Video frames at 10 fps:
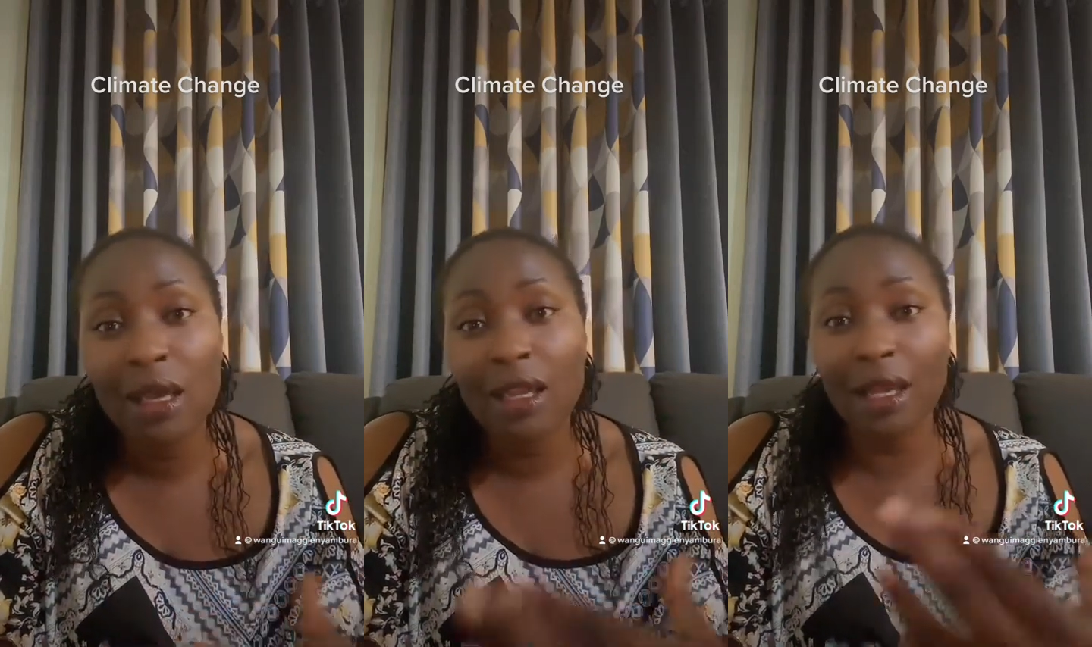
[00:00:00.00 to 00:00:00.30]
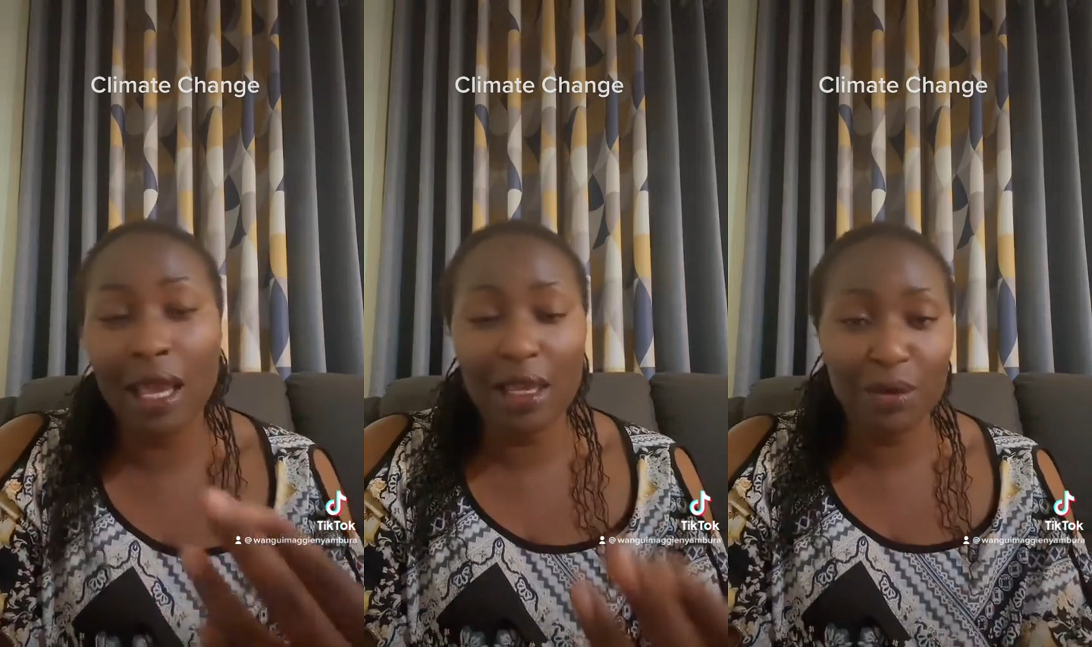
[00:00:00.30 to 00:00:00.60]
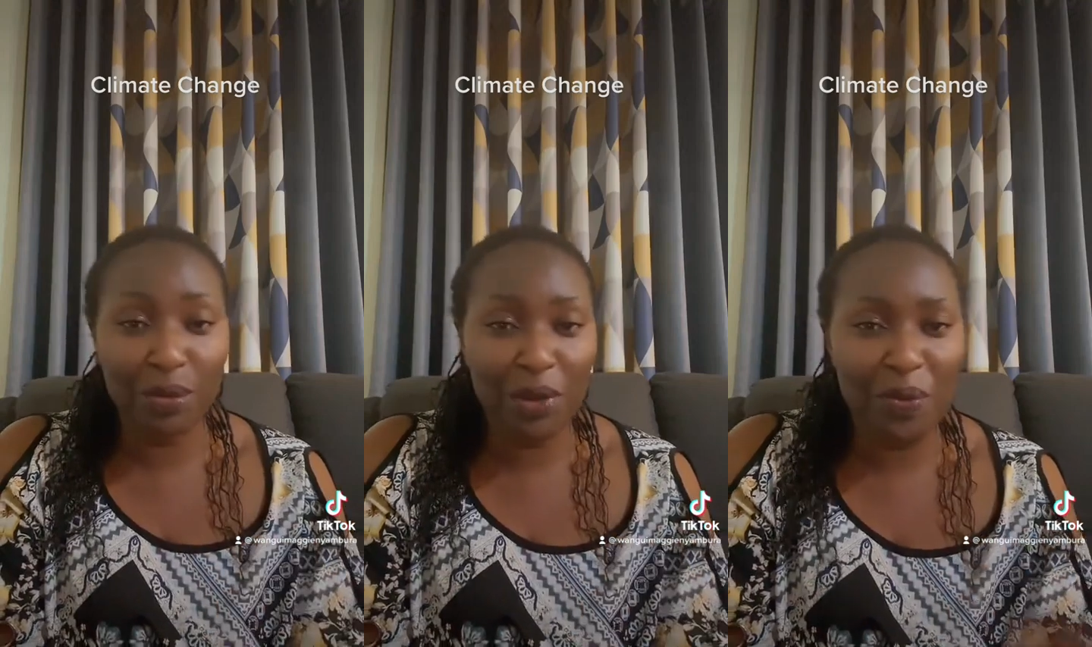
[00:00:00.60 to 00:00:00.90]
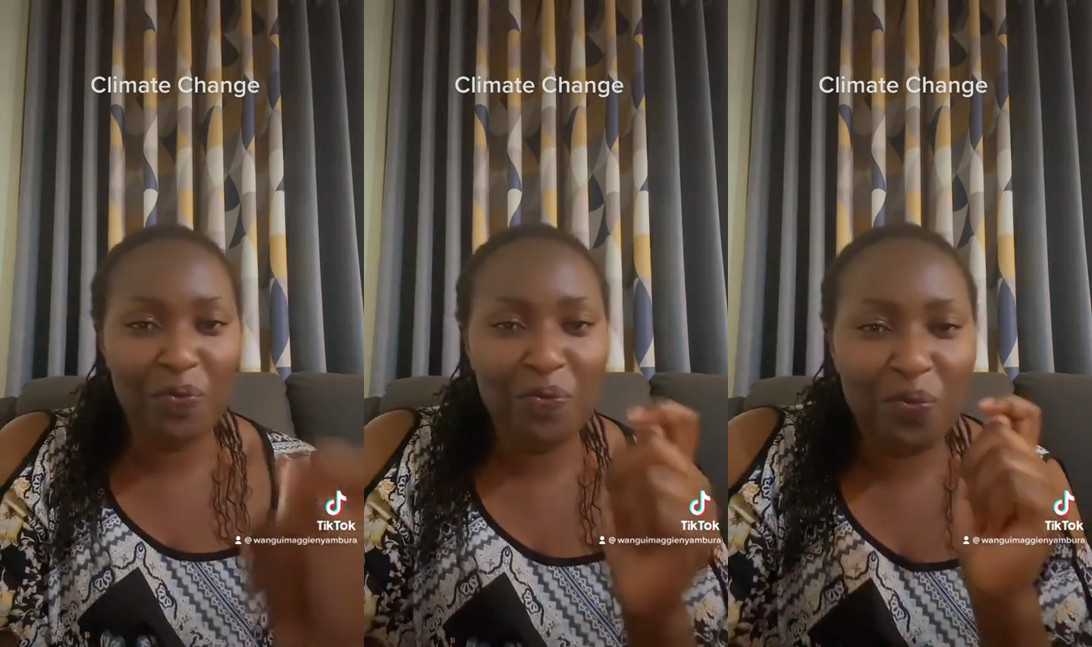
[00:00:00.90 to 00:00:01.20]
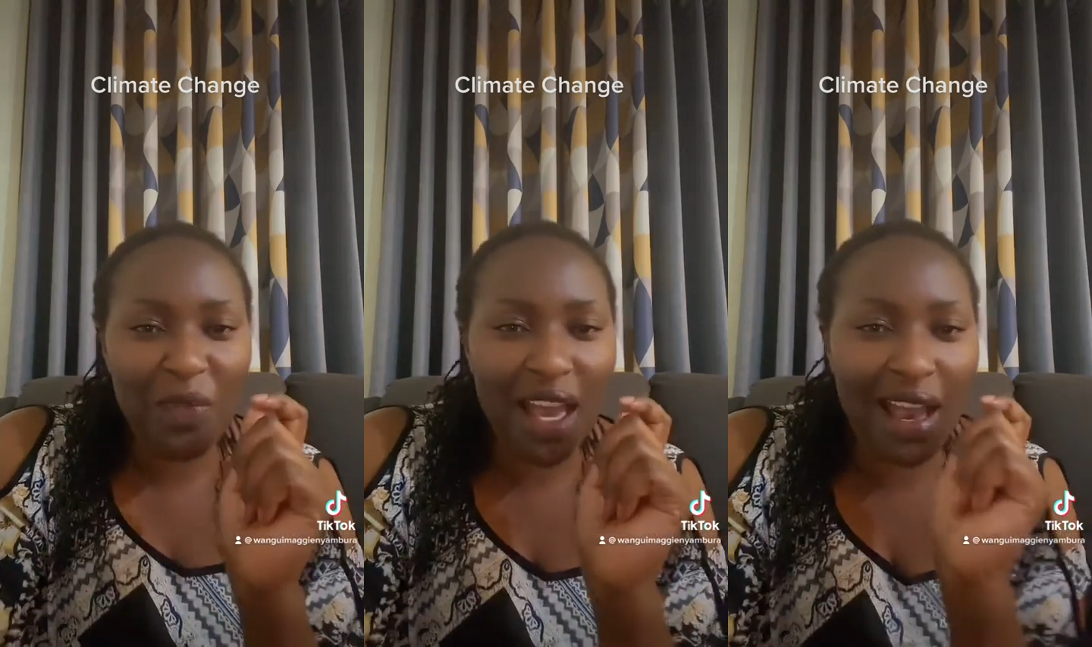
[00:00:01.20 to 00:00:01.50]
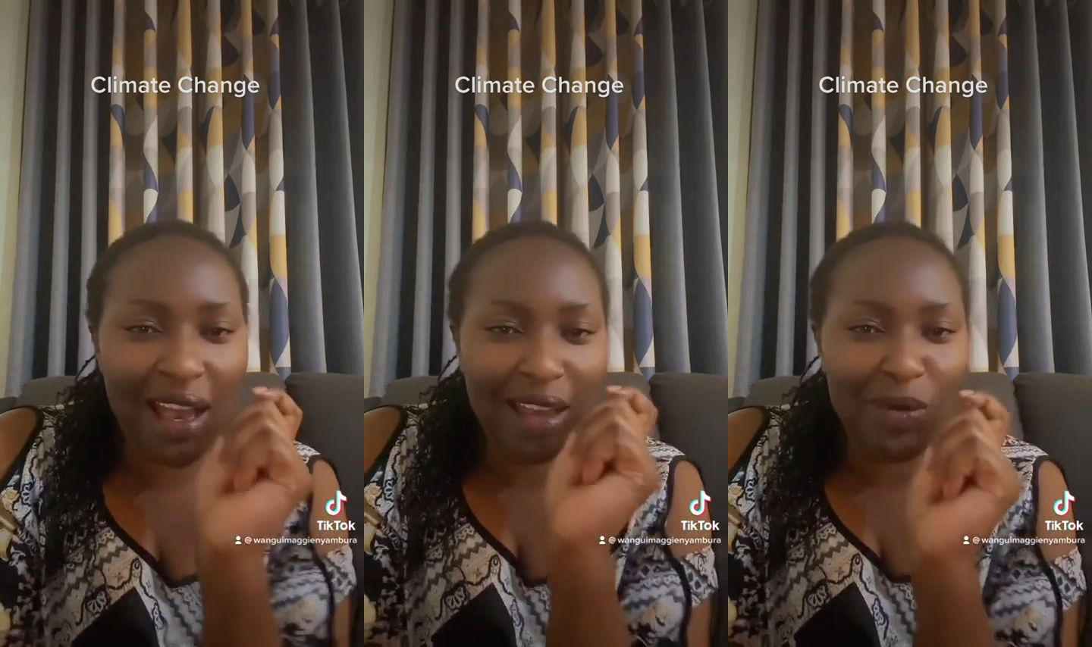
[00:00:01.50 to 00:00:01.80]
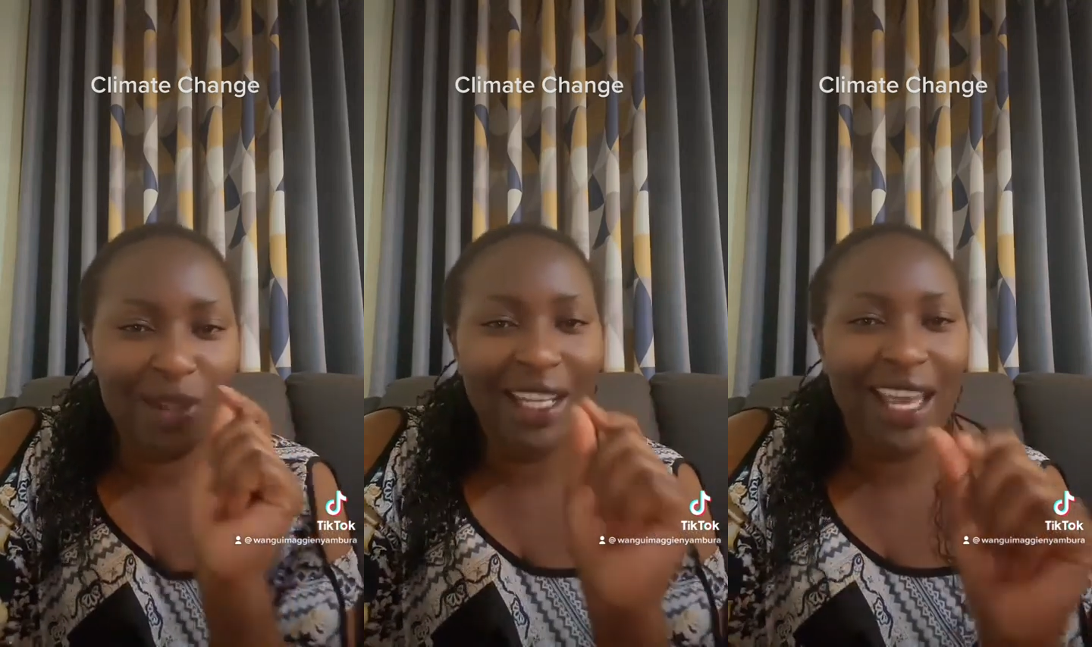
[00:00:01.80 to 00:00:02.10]
like me, I
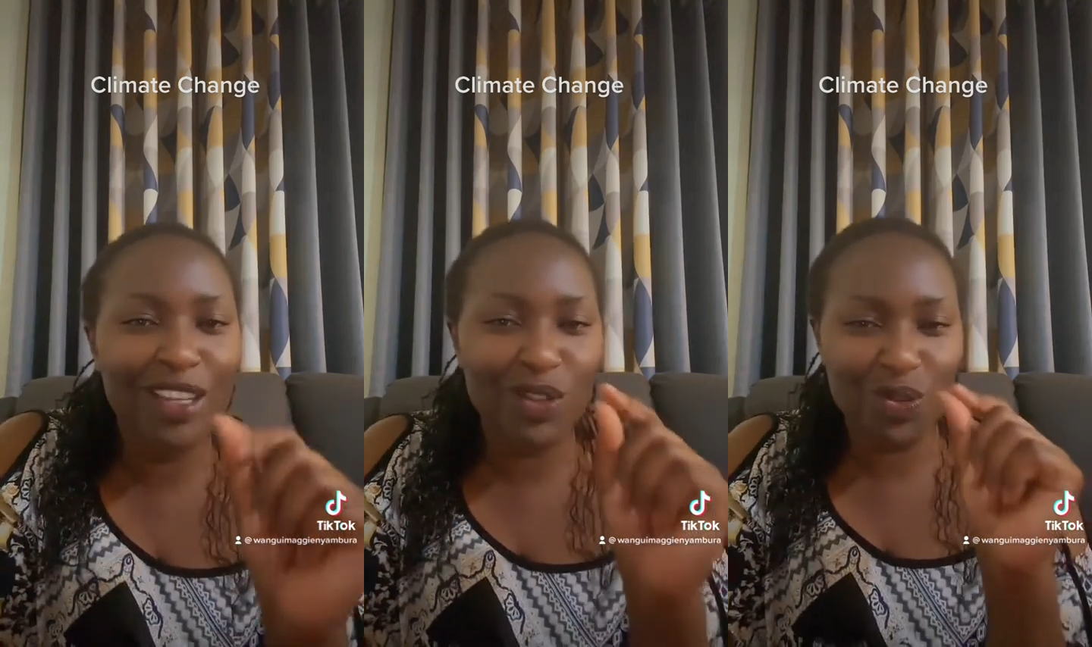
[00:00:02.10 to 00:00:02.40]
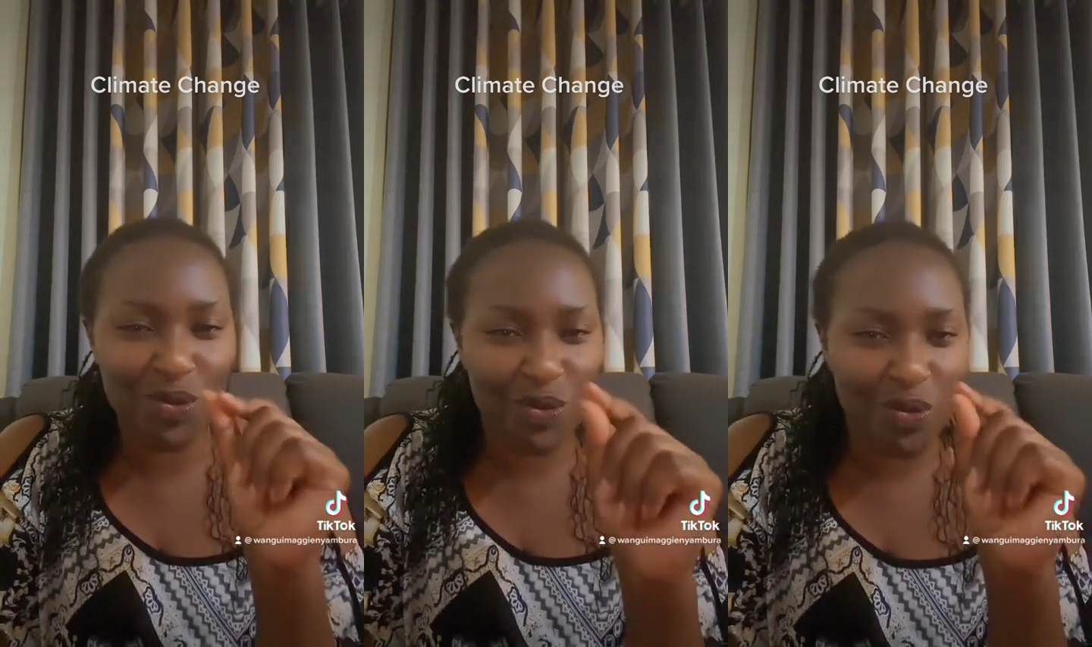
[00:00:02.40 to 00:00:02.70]
would like to